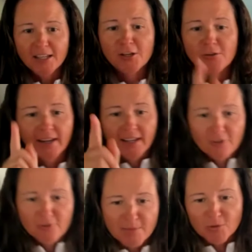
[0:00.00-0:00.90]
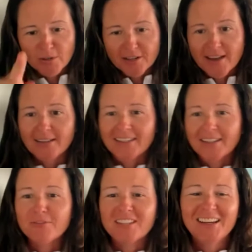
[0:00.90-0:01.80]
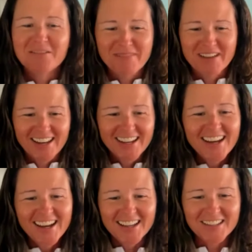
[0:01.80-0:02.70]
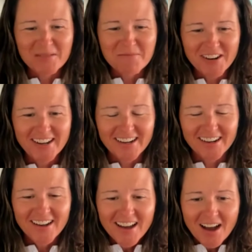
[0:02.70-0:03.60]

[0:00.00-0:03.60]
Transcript: Thank you. I can't remember where that lives, but it's somewhere here.